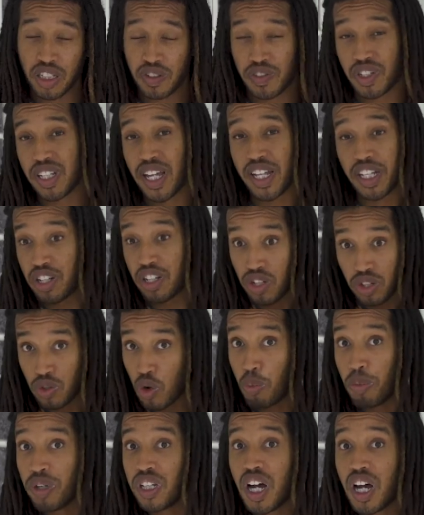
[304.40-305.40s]
of the land that
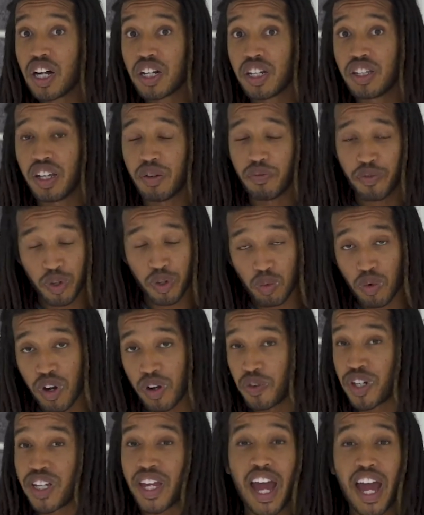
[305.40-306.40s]
don't belong to them. For what?
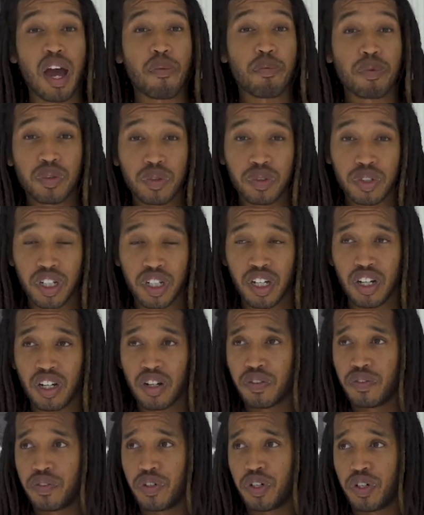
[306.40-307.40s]
For capital?
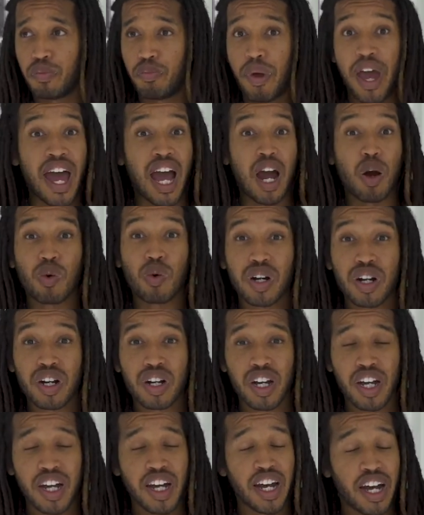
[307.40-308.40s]
For
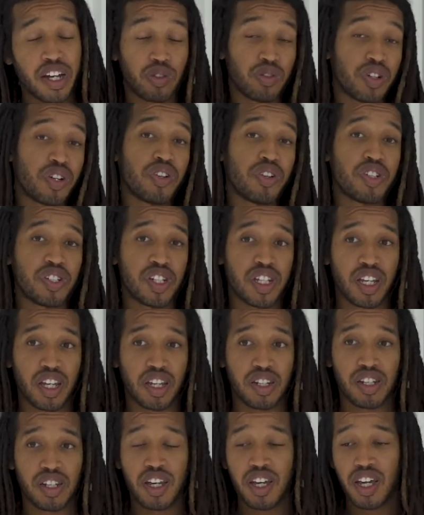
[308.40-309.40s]
power? I don't
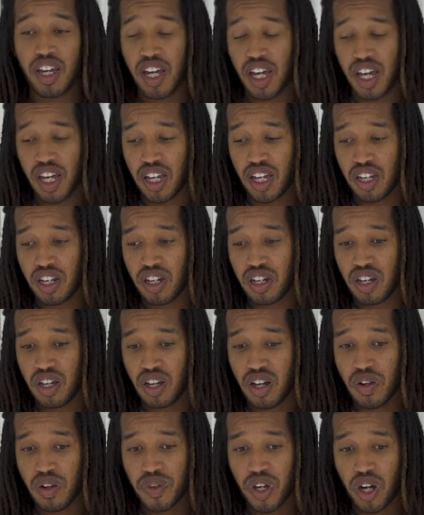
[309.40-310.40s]
understand. And
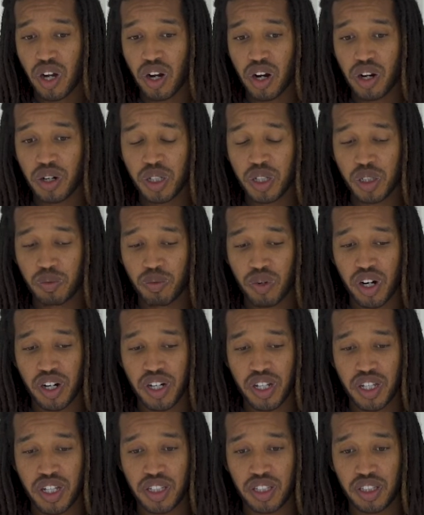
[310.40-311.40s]
the hardest part
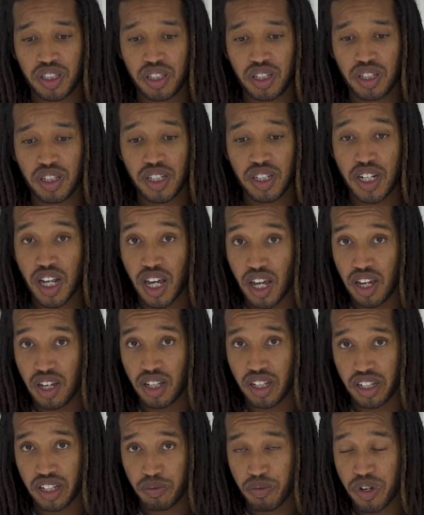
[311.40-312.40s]
is, today,
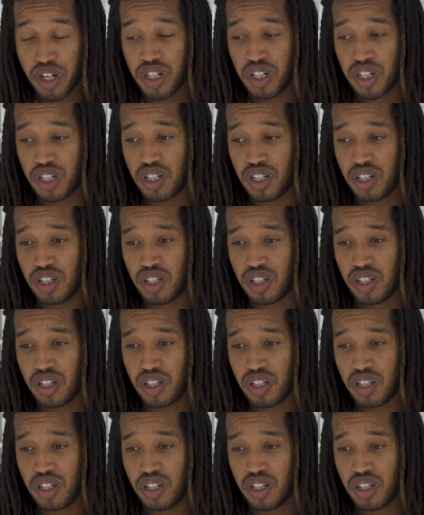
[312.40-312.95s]
I mentioned,